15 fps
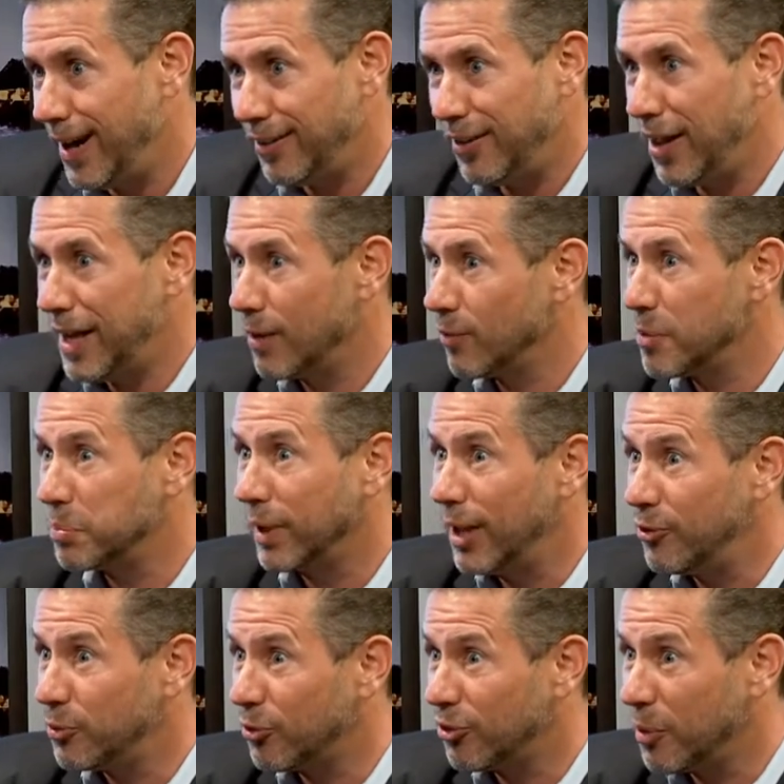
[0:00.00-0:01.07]
And they mm-hmm. get
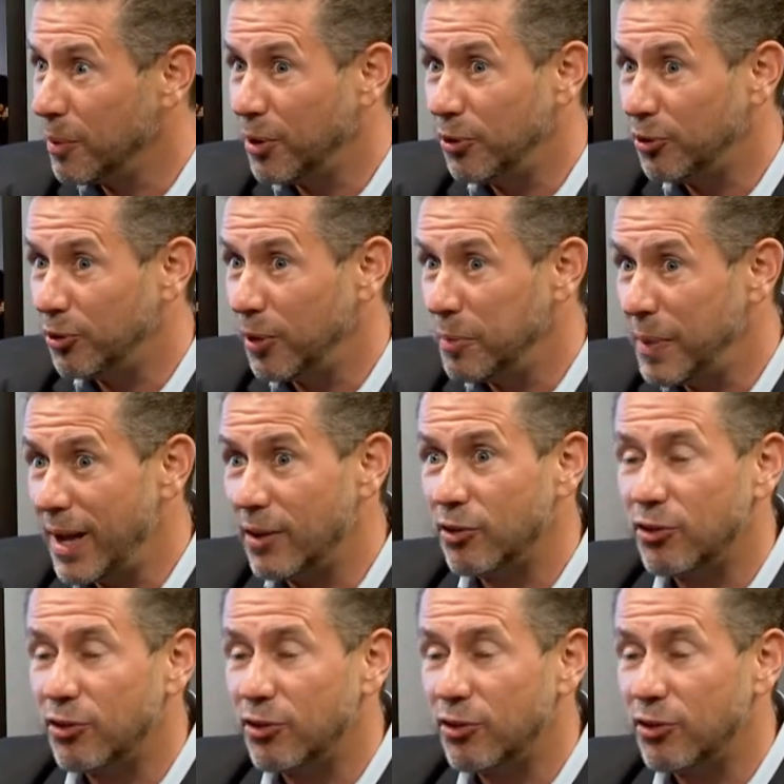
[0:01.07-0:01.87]
replaced with someone who's doing better.